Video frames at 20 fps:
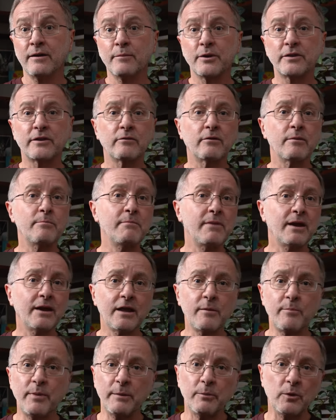But there are
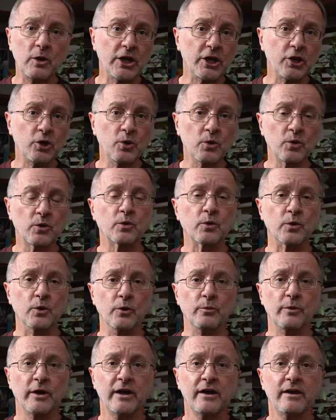many people in your
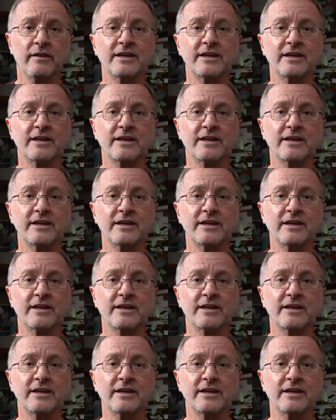group